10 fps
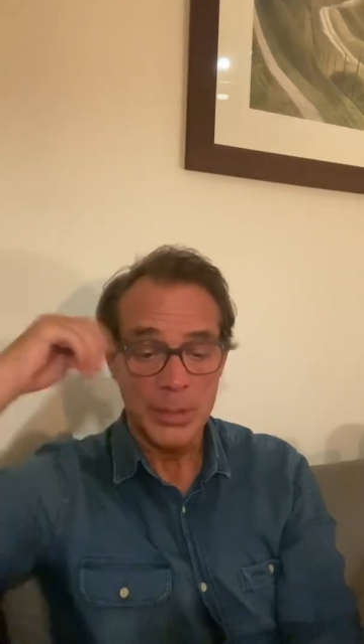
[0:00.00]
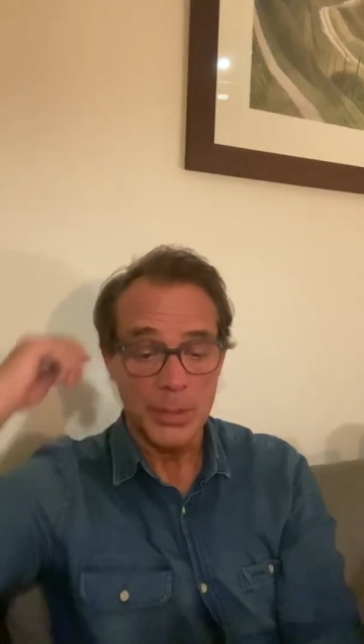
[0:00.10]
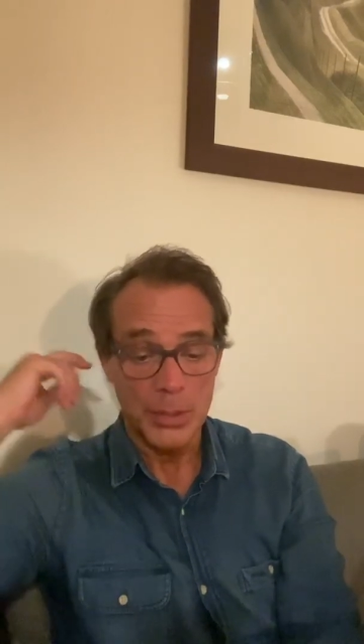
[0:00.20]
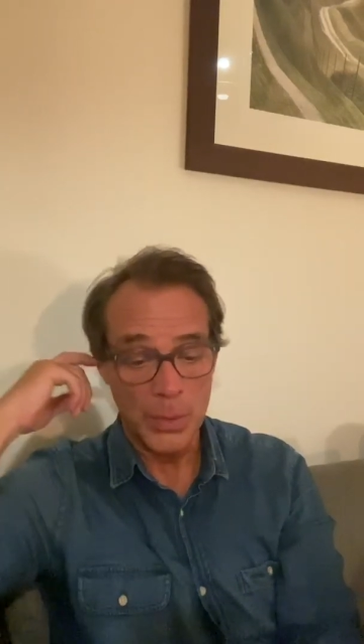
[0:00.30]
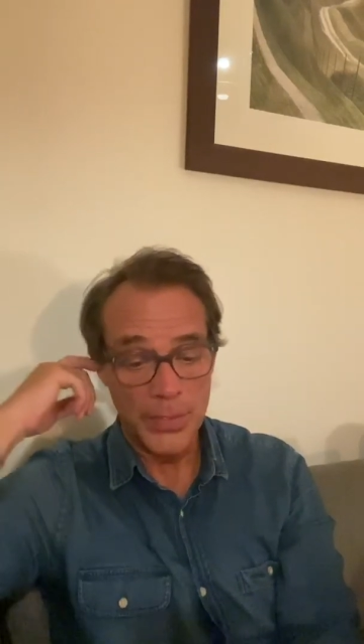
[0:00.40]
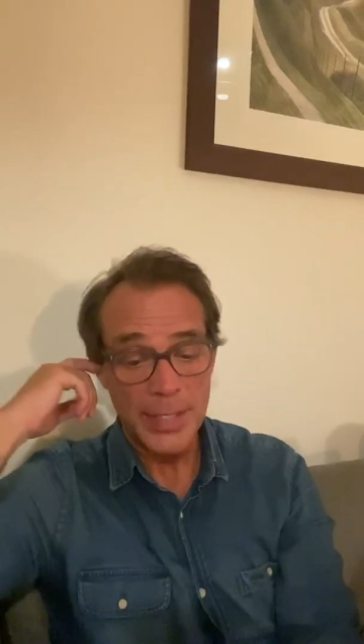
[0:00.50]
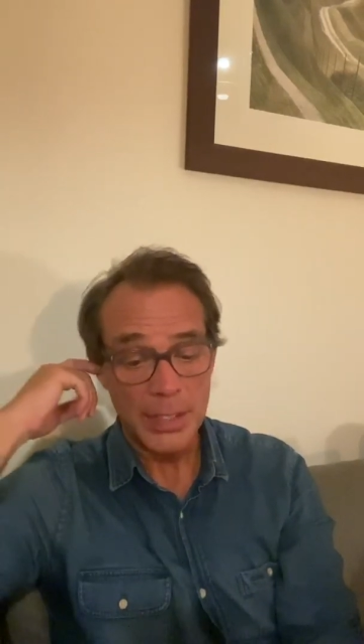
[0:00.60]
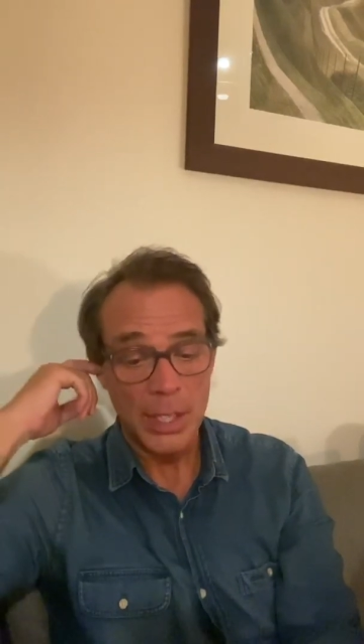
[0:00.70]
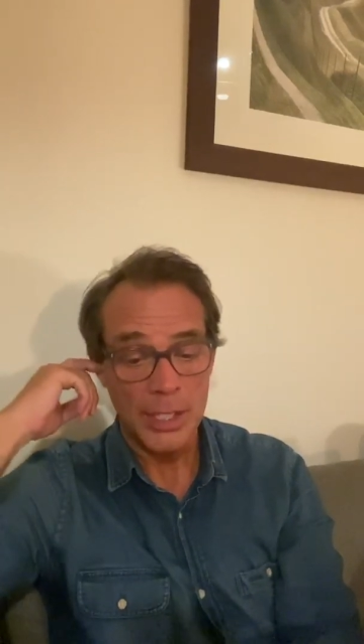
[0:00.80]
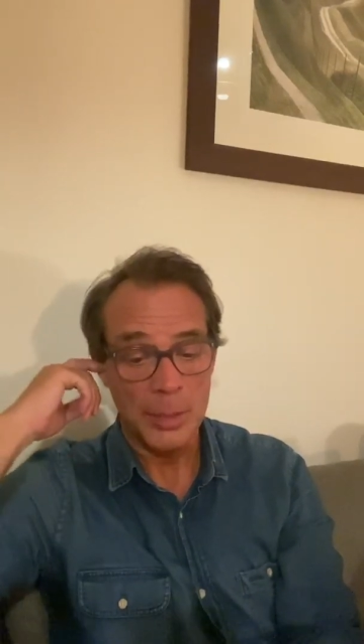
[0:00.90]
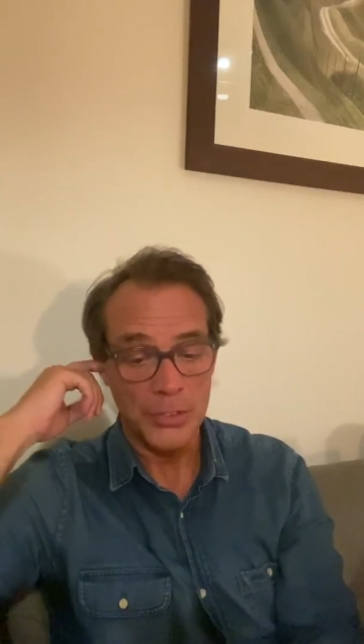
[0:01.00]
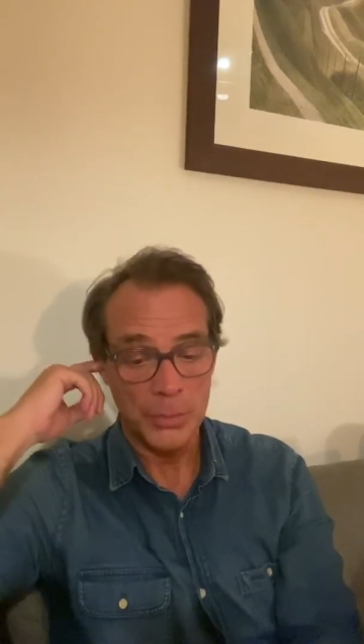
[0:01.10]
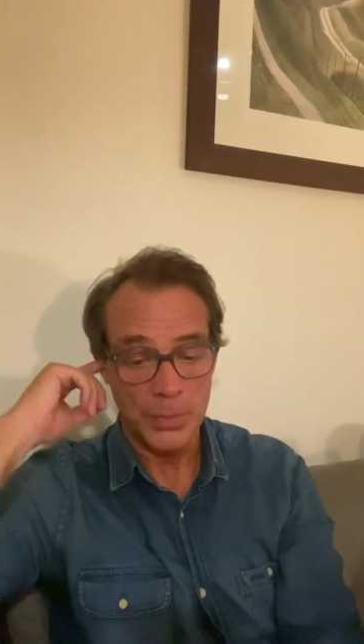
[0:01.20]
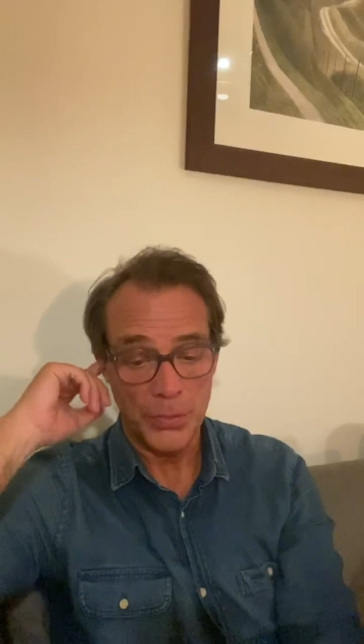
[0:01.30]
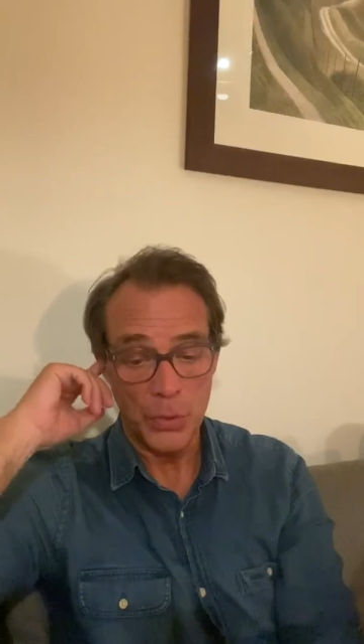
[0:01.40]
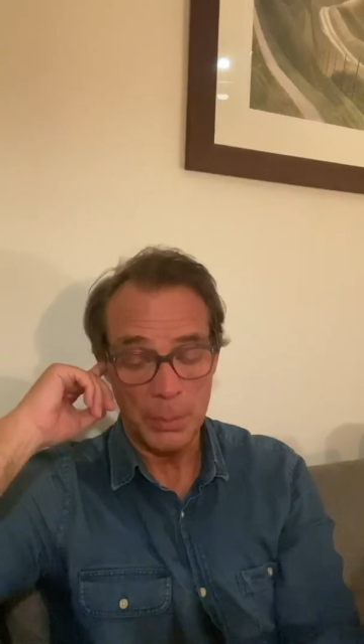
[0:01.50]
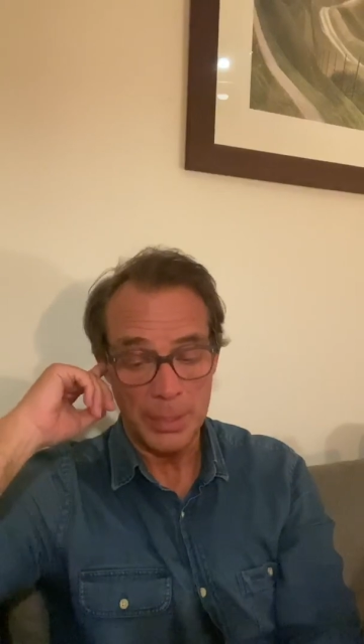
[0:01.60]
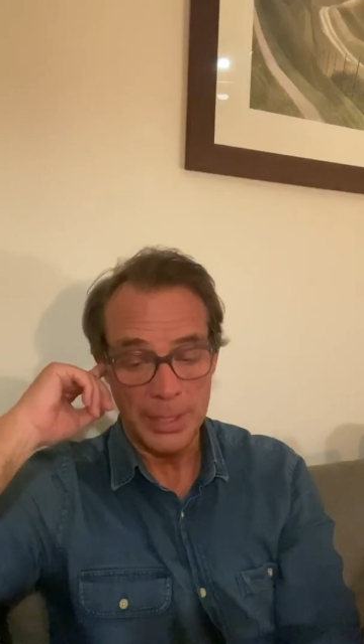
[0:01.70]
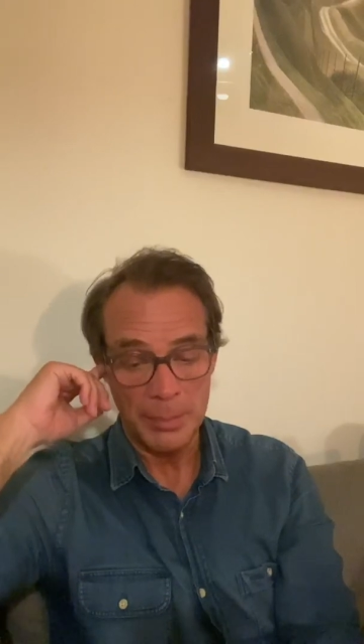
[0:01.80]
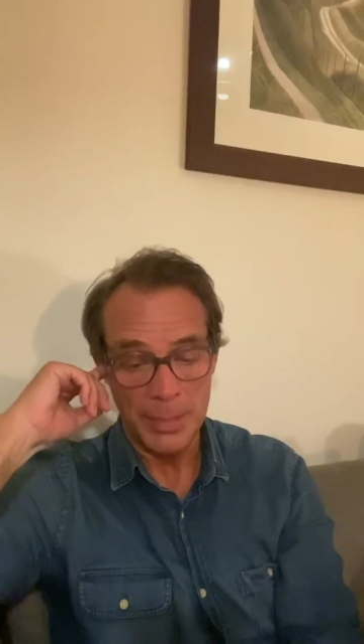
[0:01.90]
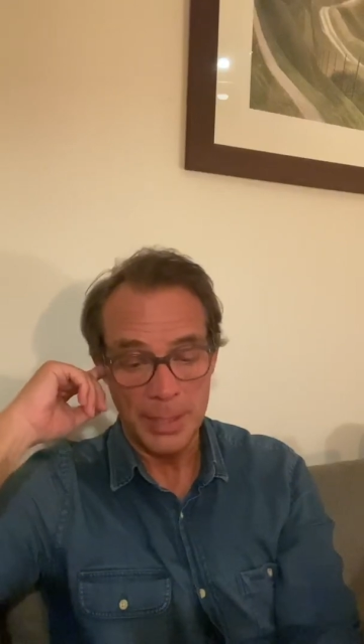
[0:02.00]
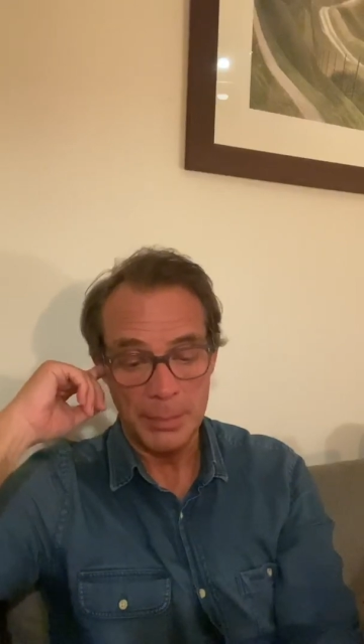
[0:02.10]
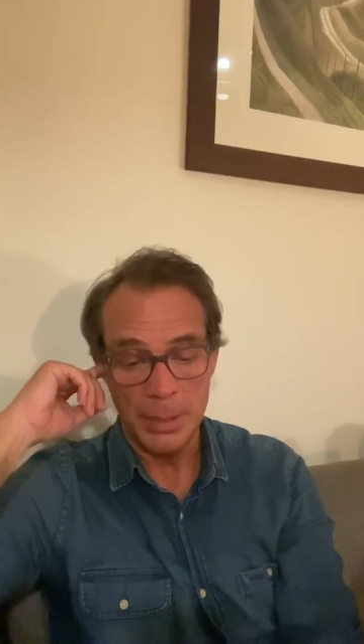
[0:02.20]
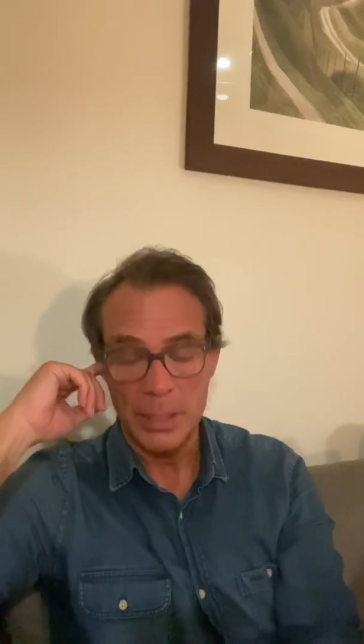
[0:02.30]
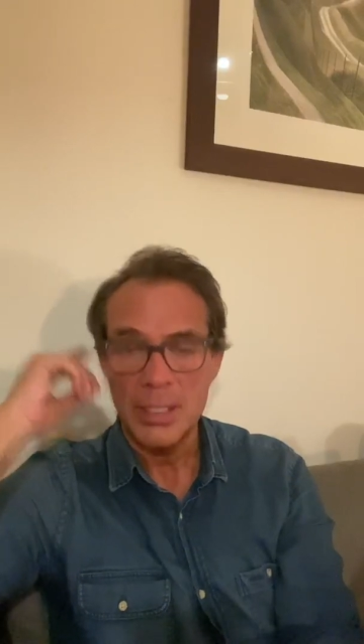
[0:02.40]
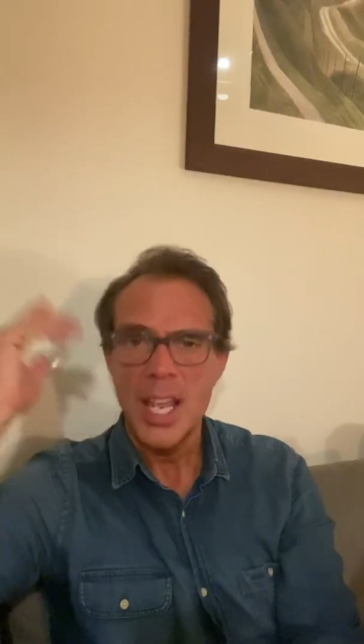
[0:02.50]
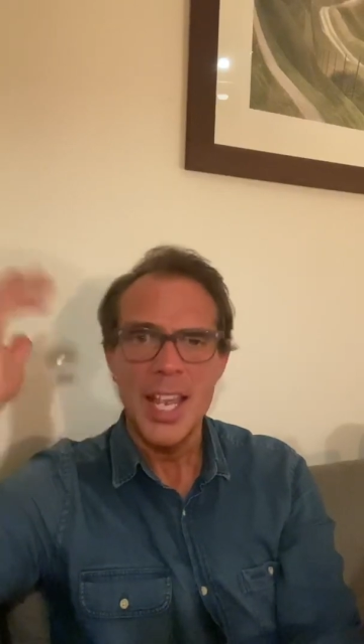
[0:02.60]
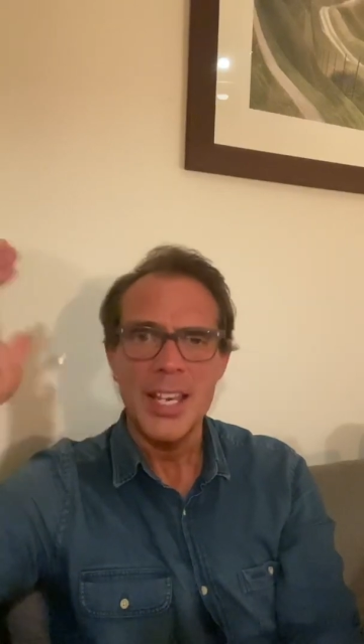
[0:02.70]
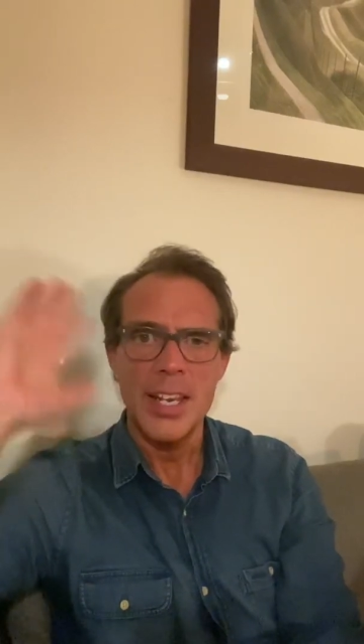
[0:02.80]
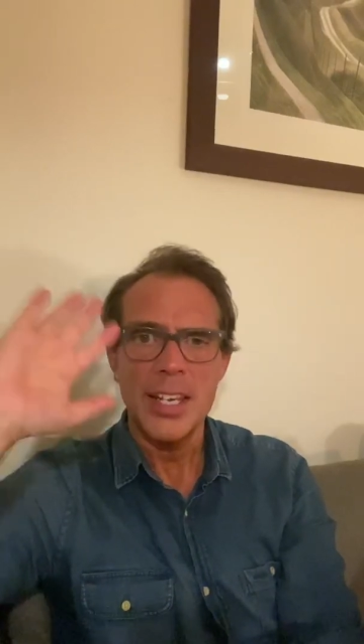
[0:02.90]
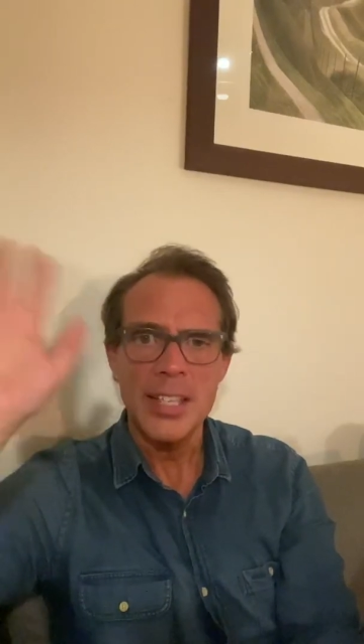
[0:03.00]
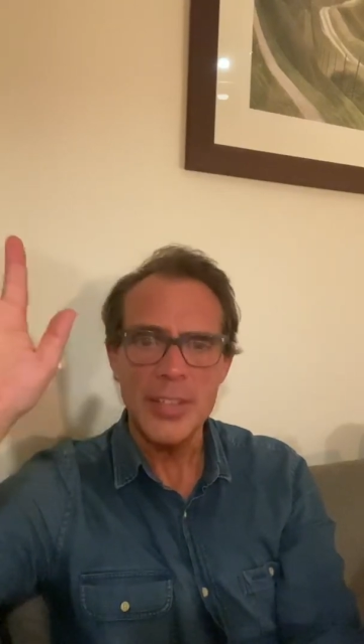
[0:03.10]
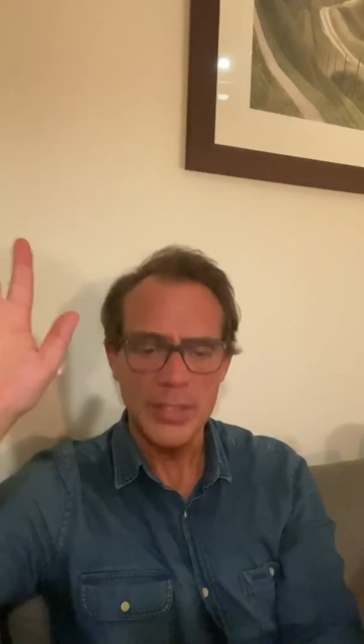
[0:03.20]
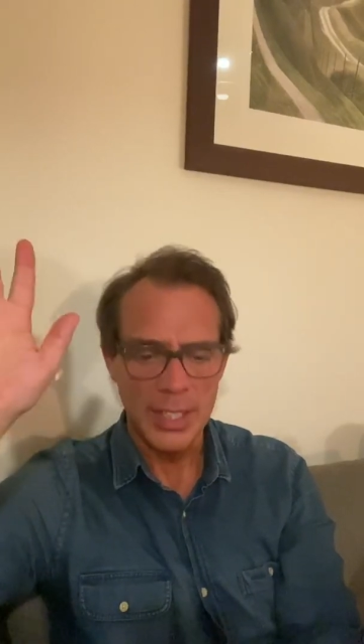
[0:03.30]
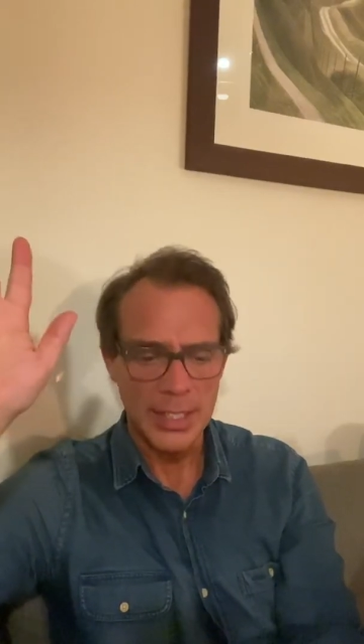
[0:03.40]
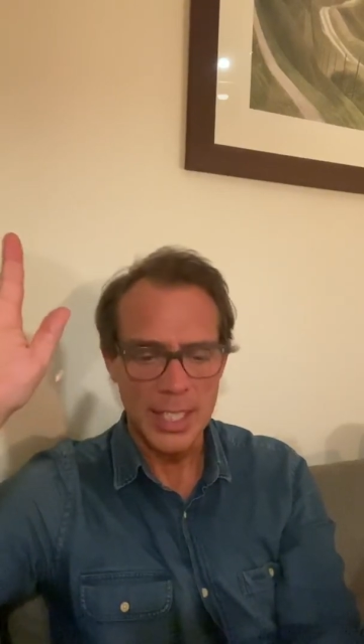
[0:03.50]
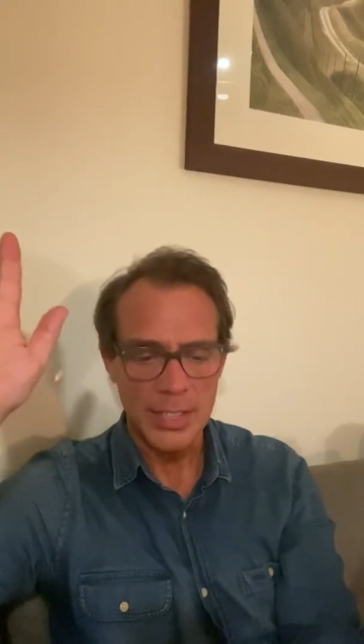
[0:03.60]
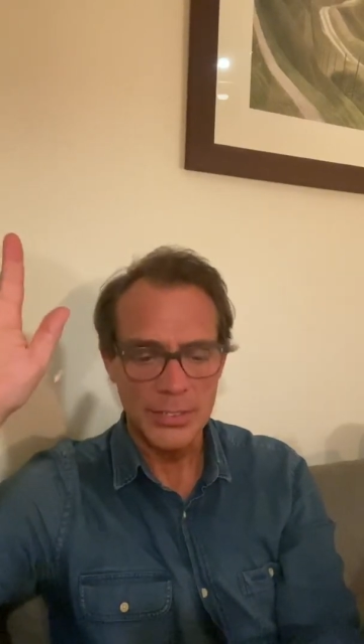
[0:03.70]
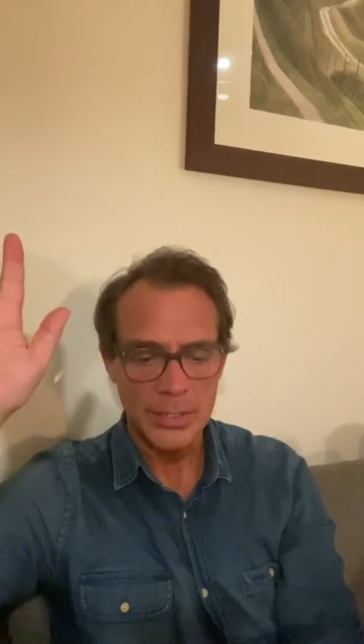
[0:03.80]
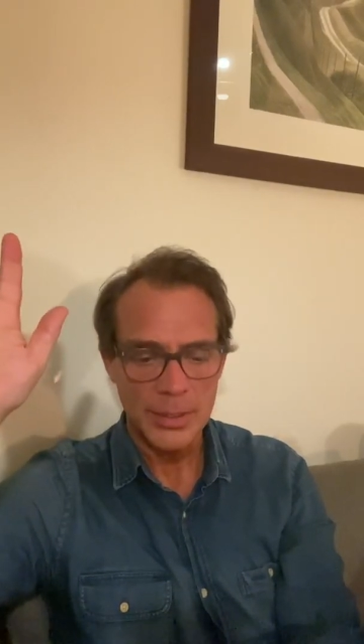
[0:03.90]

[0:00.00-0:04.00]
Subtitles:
We've had arguments before, Billy and me, but never like this.